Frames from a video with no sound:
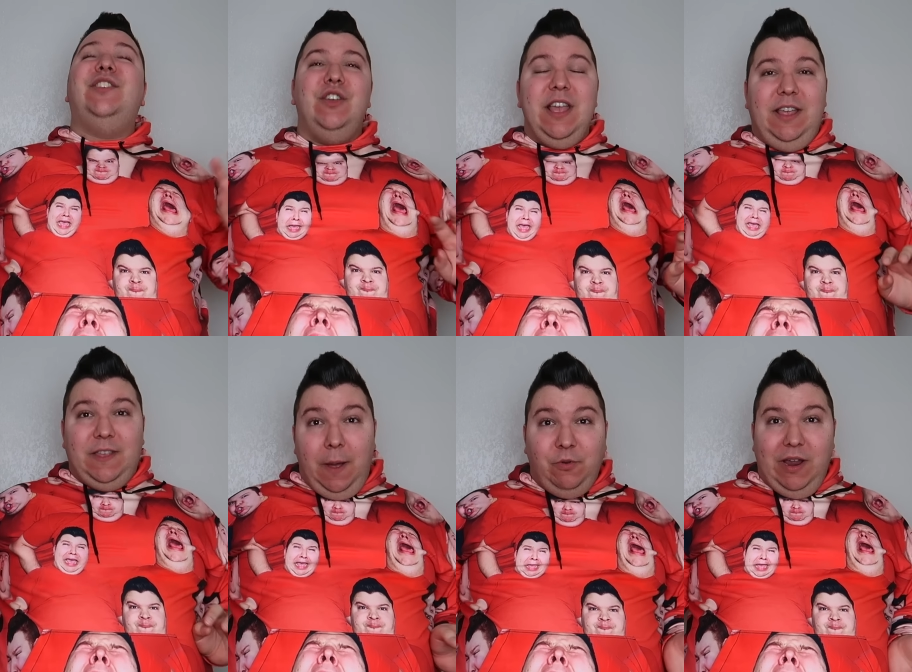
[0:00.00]
Speaker 1: So you can get the
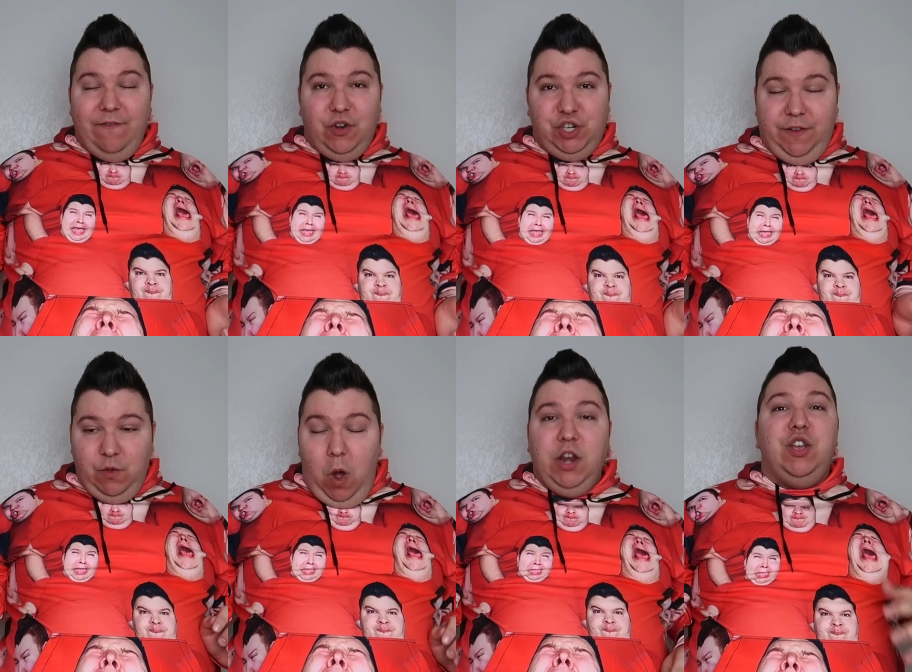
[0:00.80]
upgraded version if you
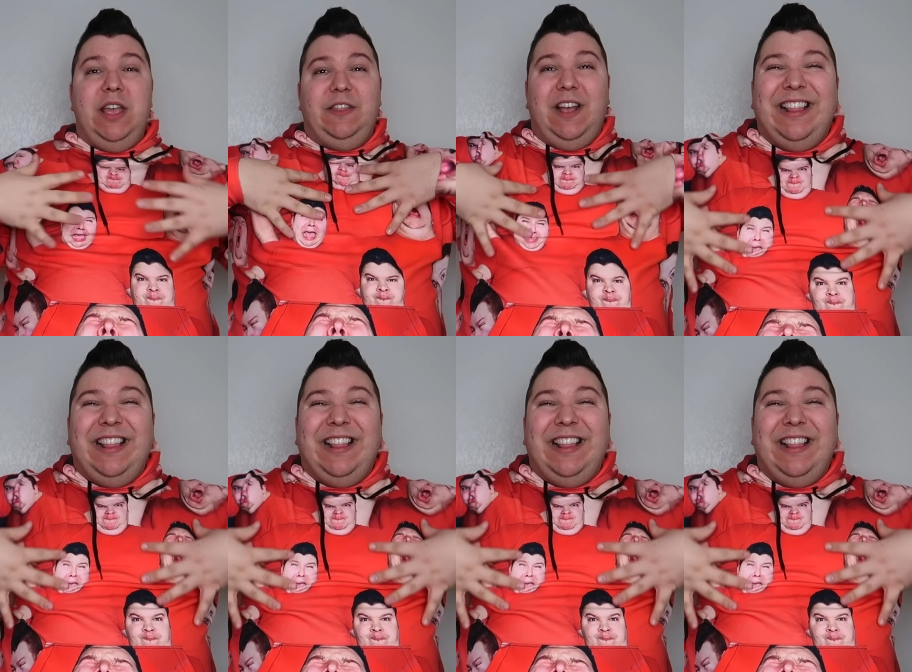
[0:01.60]
want. You can get the